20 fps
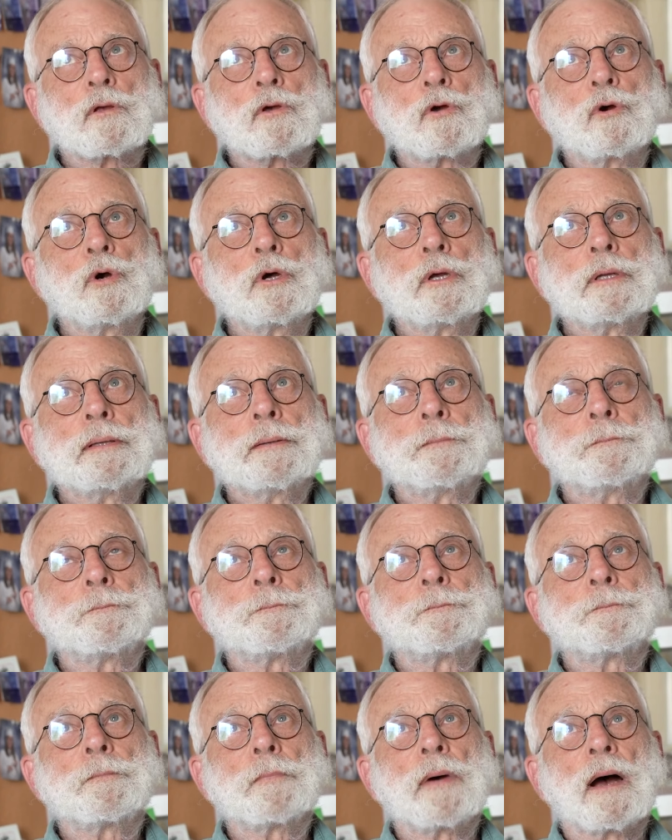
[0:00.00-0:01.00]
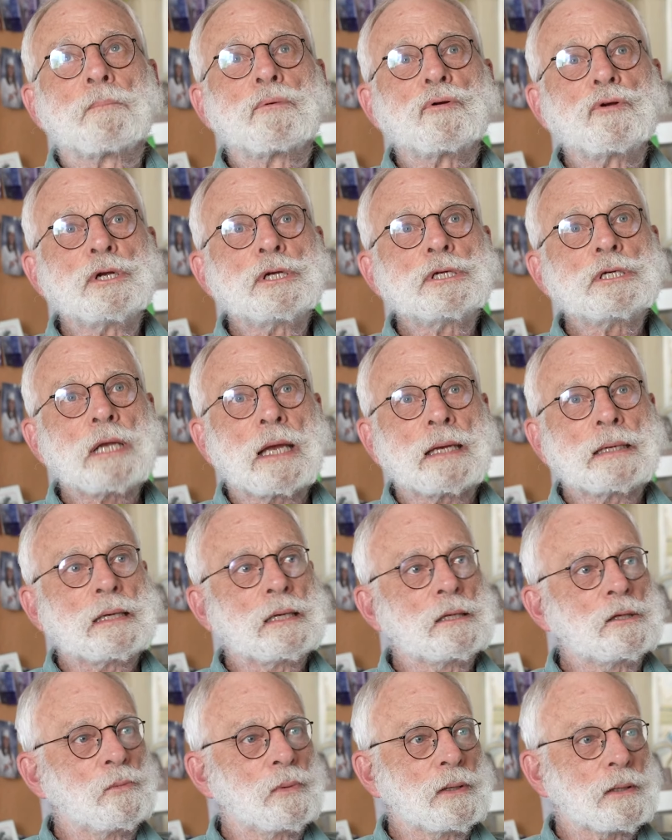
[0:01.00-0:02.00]
could appreciate
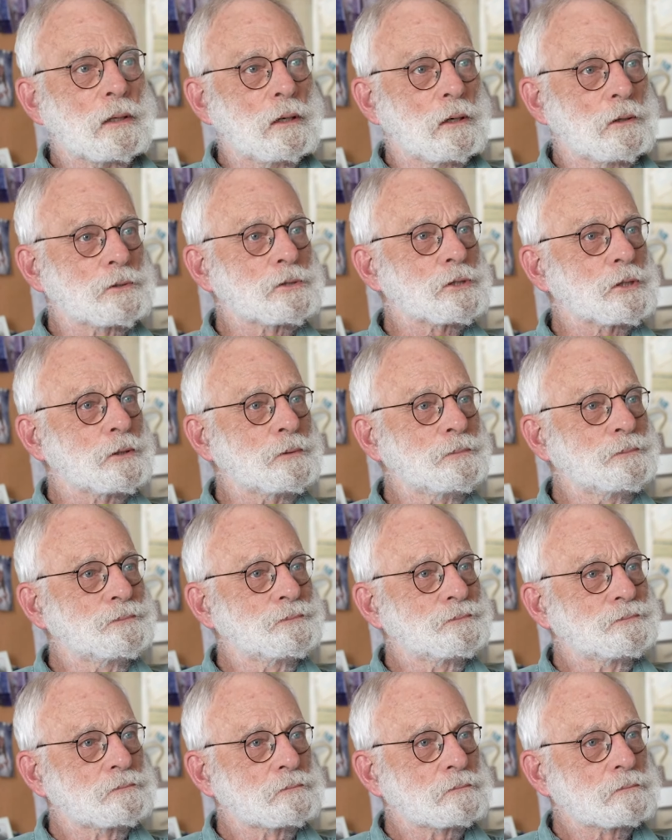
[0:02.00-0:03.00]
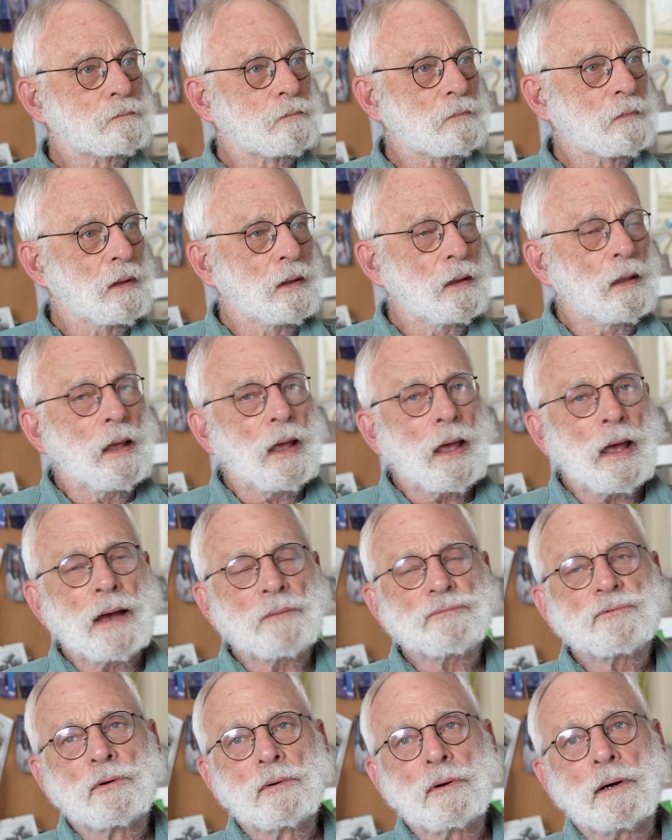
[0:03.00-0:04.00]
Inuit culture.
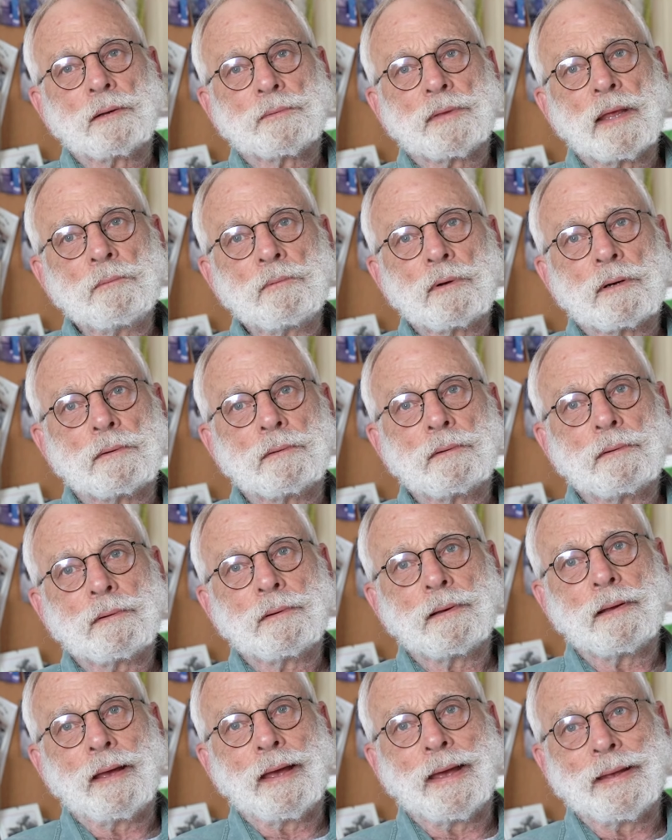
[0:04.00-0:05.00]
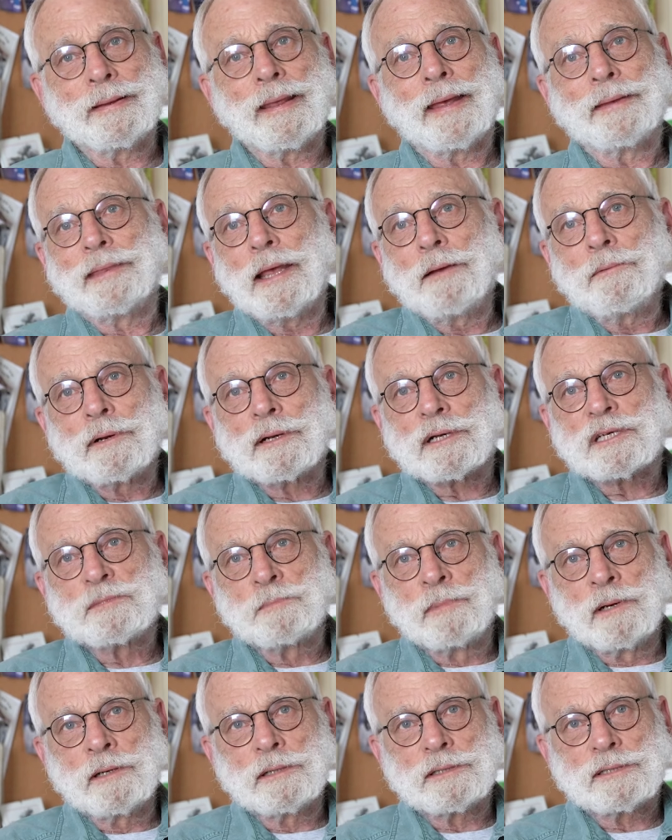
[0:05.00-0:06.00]
After all, they were and, and they were
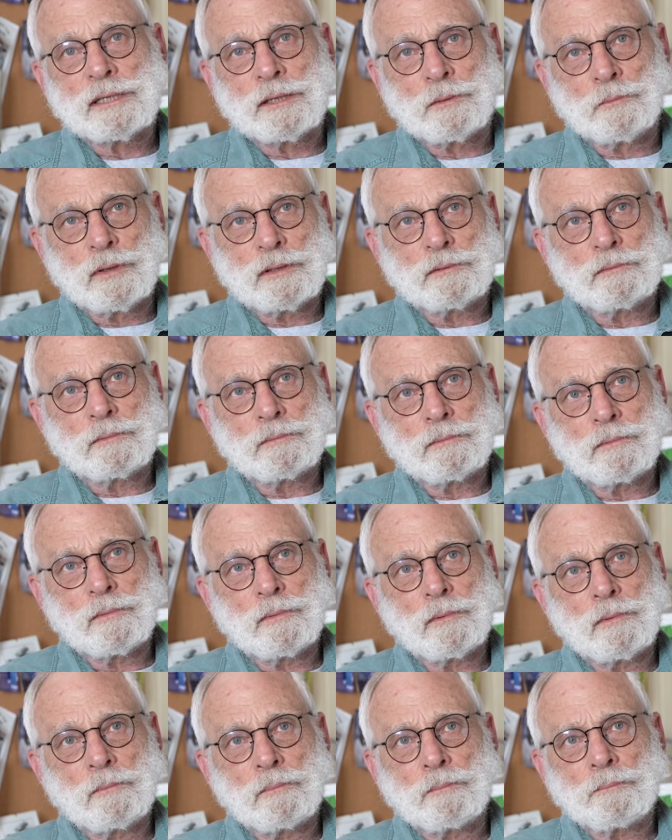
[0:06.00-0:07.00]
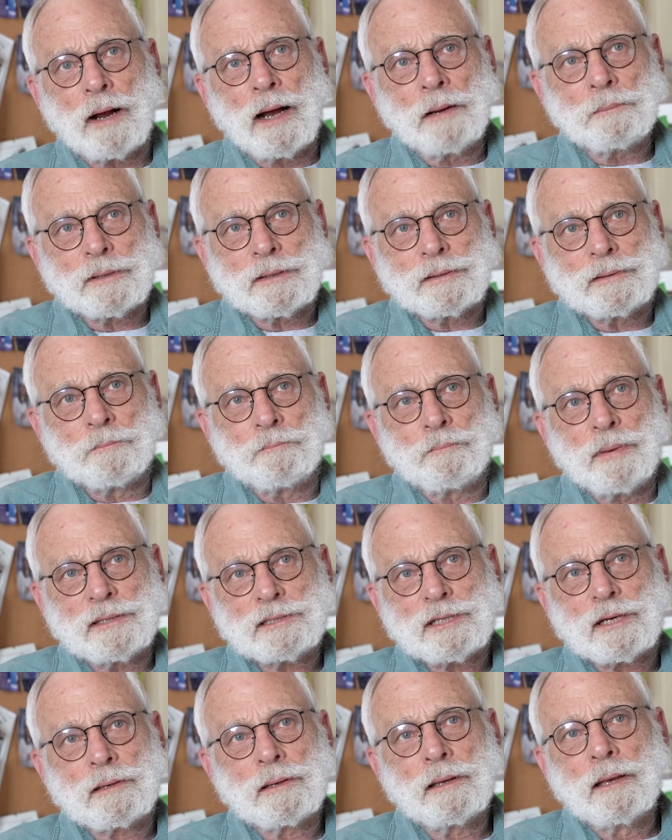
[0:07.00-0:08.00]
experiencing with probably the
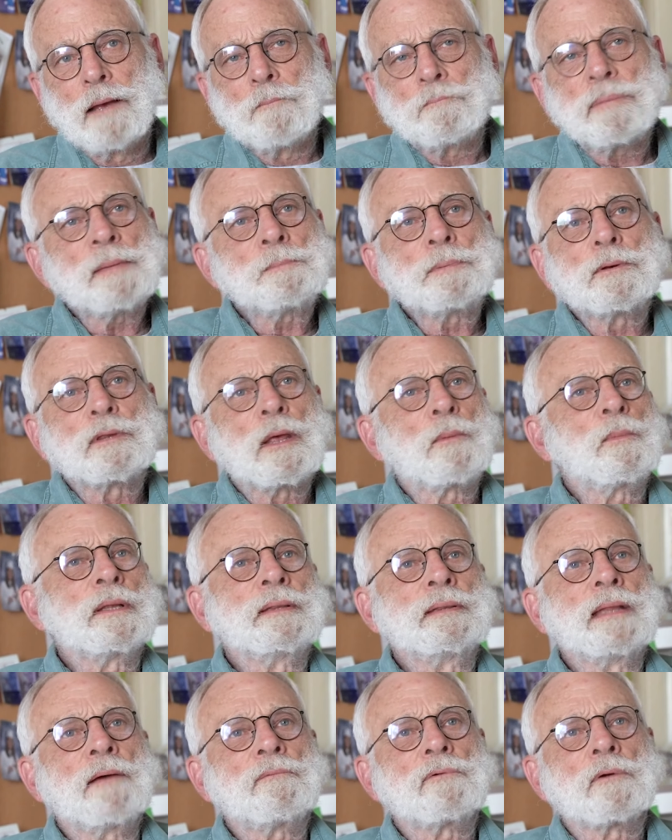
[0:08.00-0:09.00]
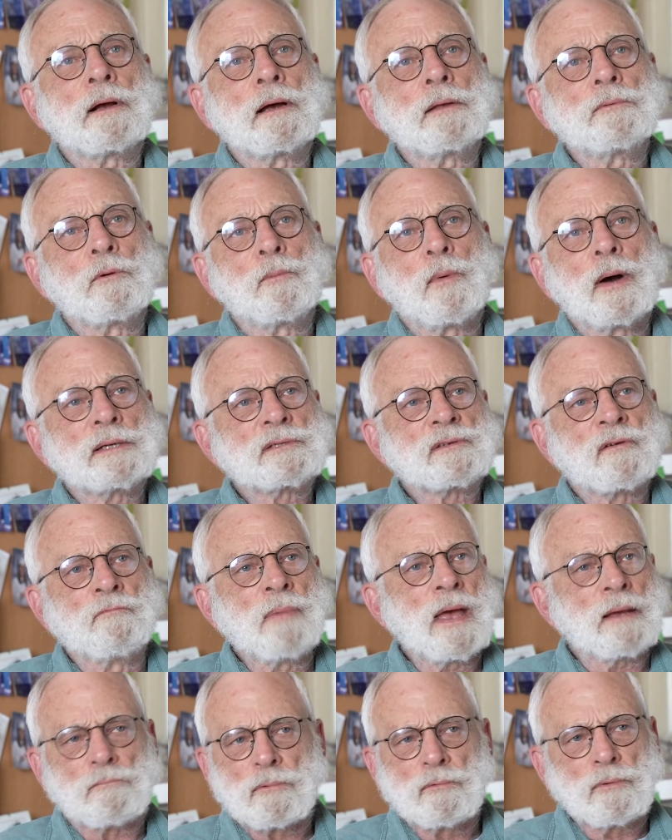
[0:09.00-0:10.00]
best people they would never otherwise have
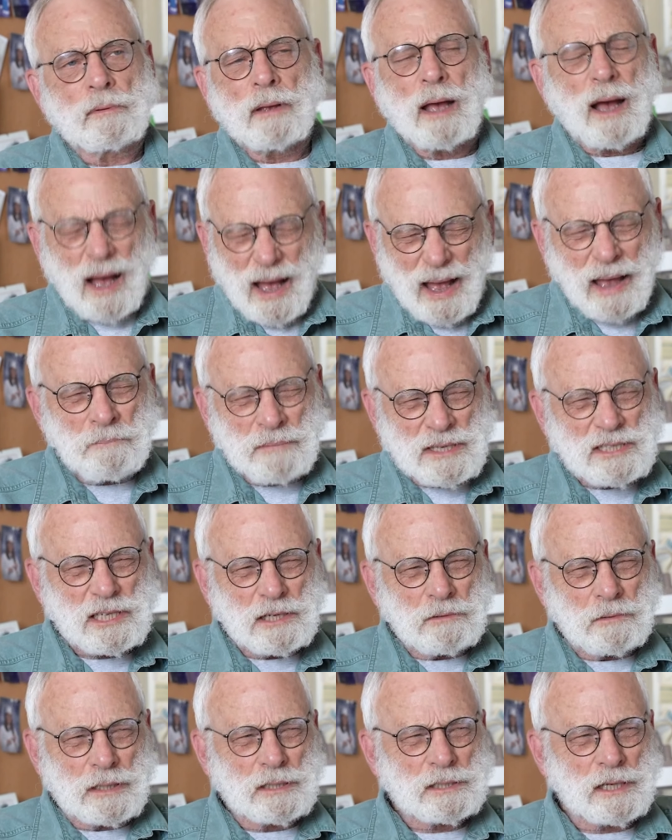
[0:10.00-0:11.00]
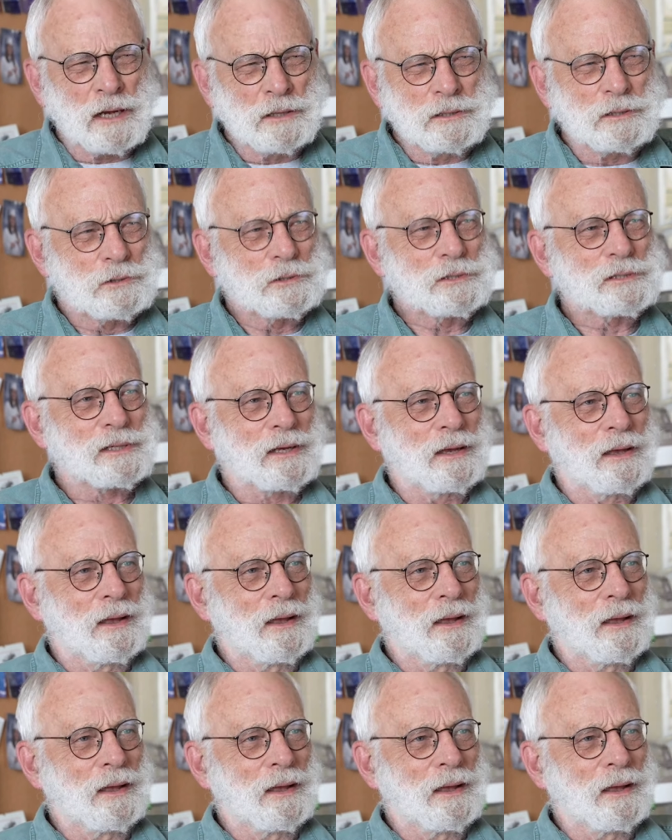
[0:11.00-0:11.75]
met. I mean, serious hunters,